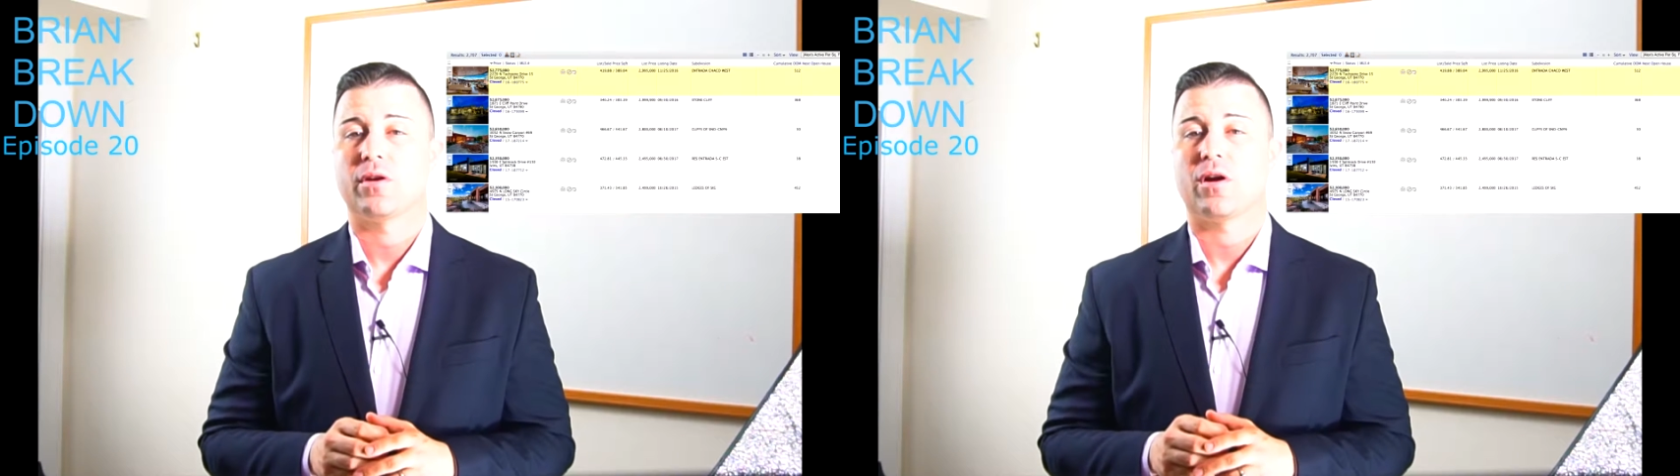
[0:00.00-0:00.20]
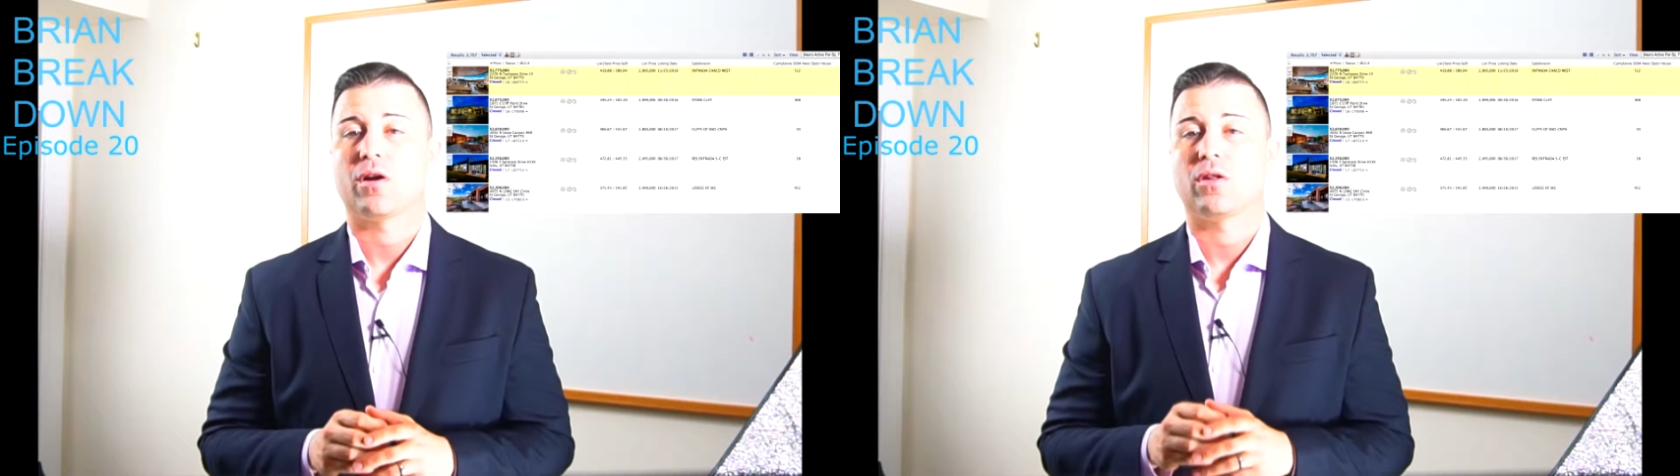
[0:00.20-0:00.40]

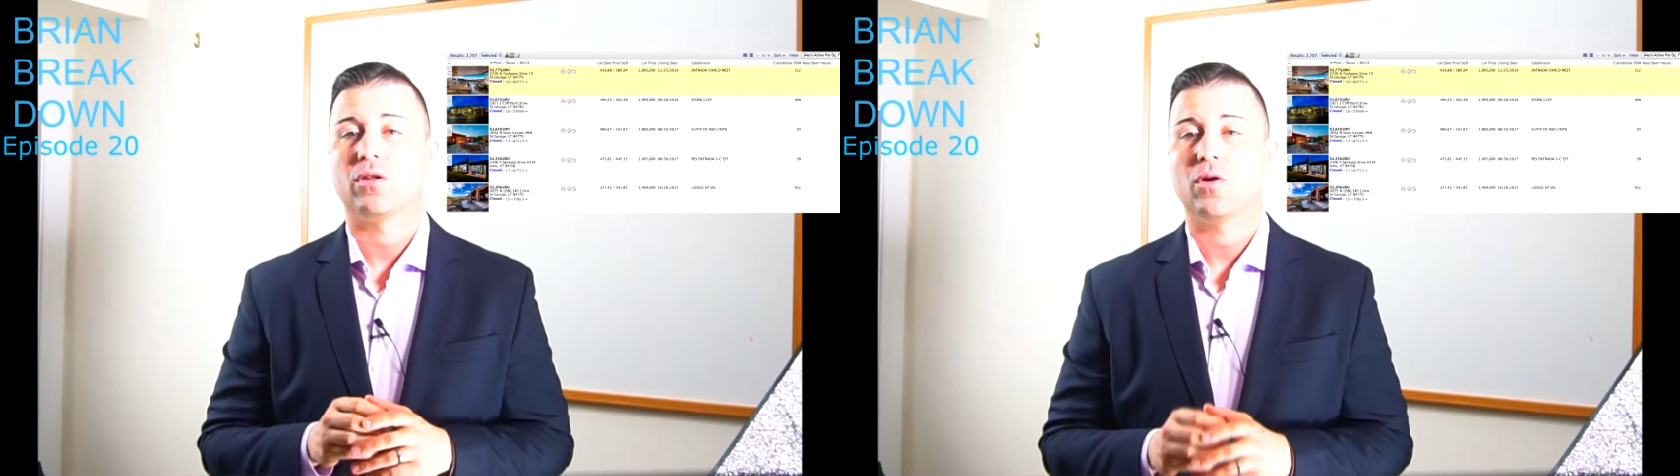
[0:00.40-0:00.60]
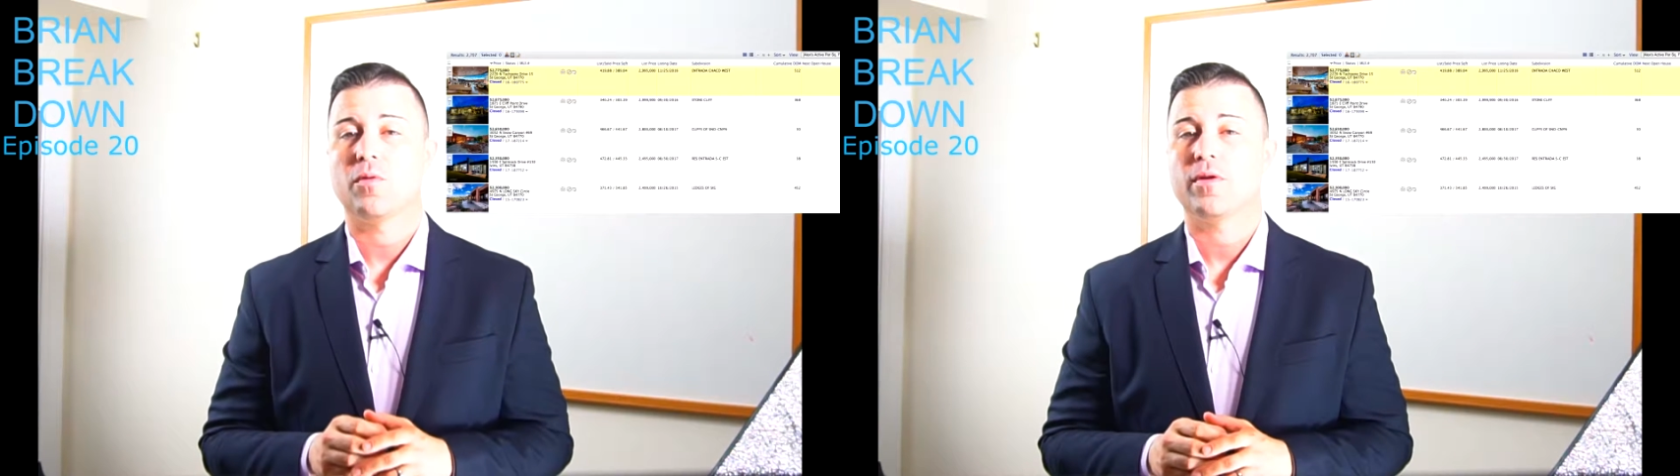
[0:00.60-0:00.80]
are
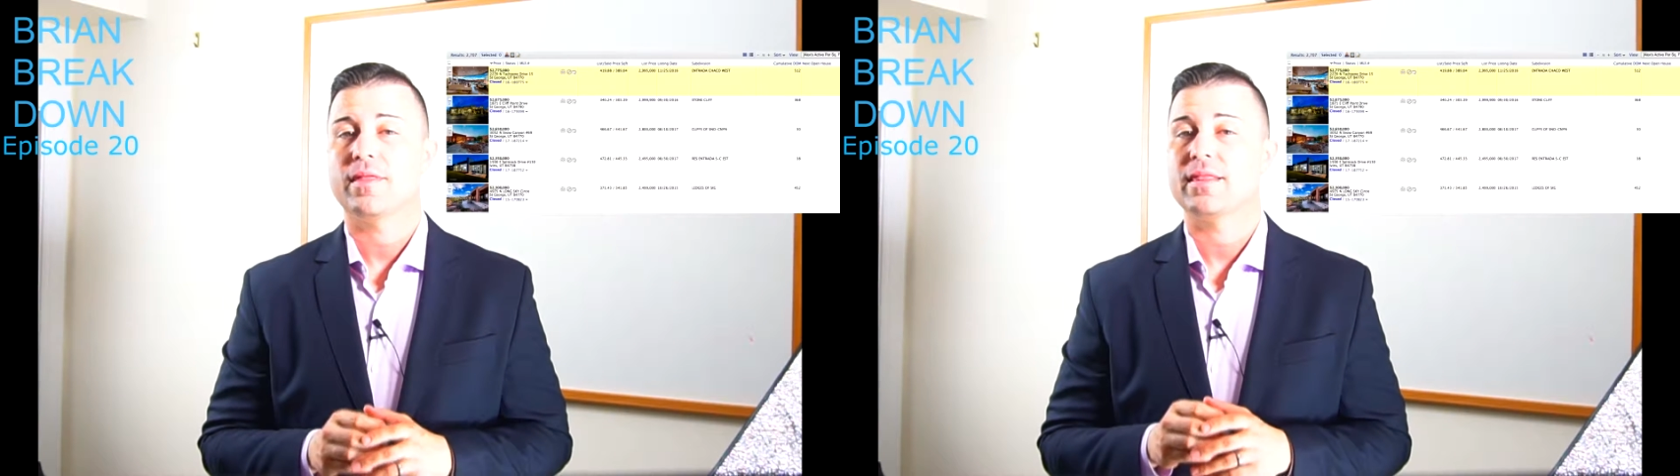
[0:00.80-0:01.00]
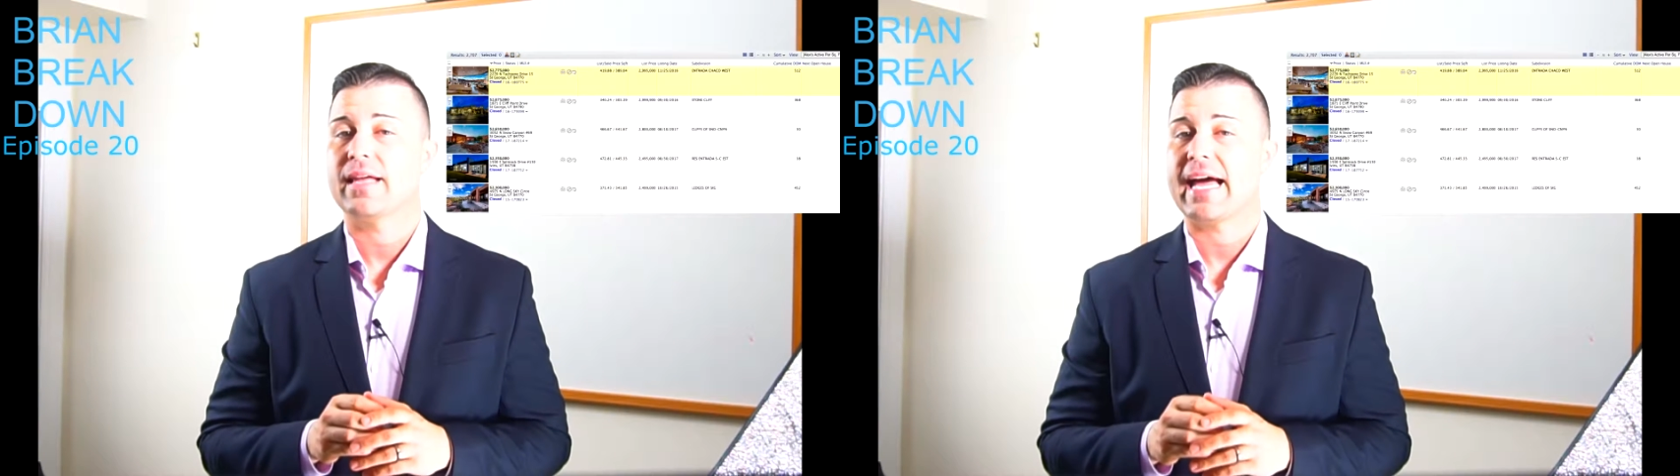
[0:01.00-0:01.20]
lower
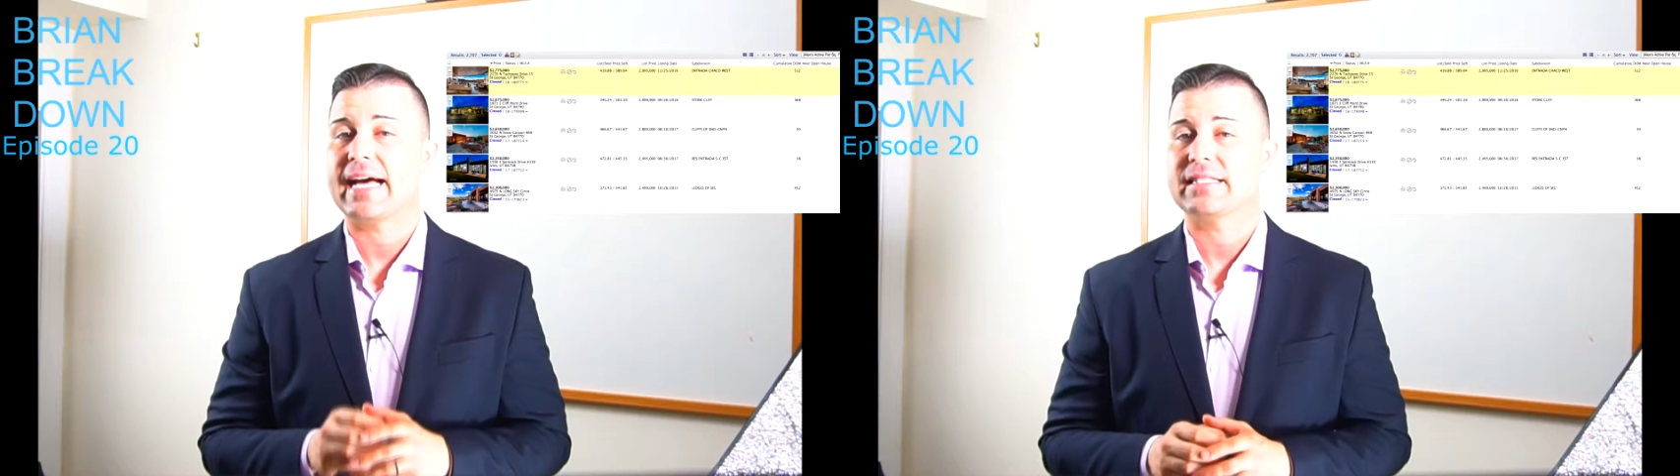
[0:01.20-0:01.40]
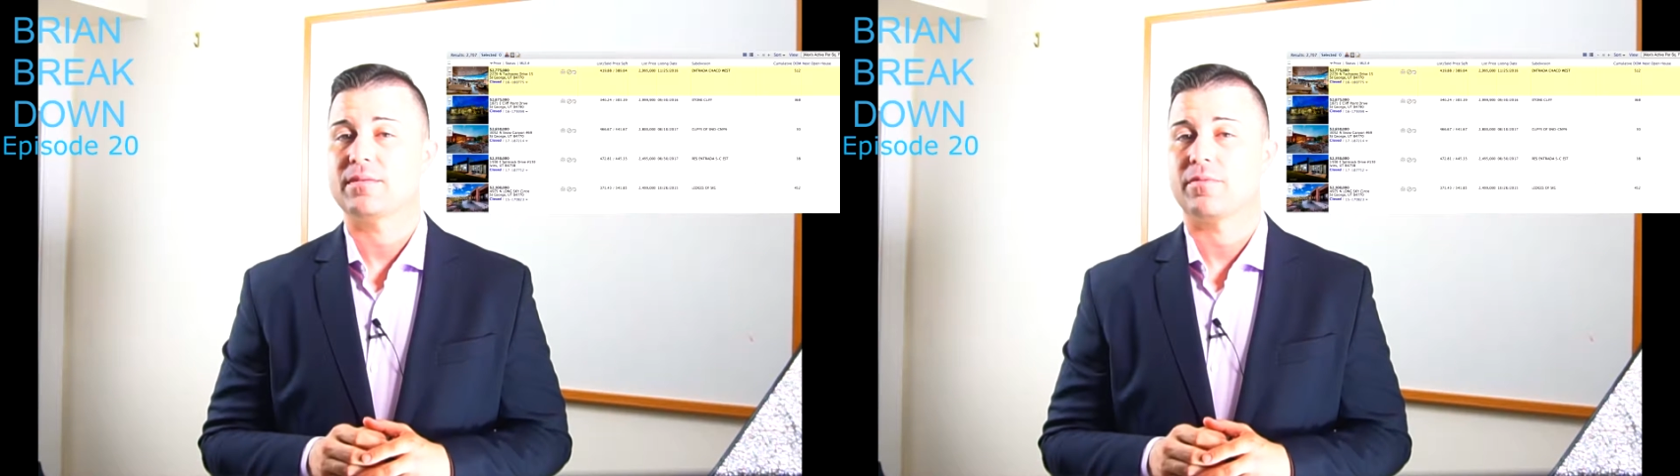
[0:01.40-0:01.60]
than the asking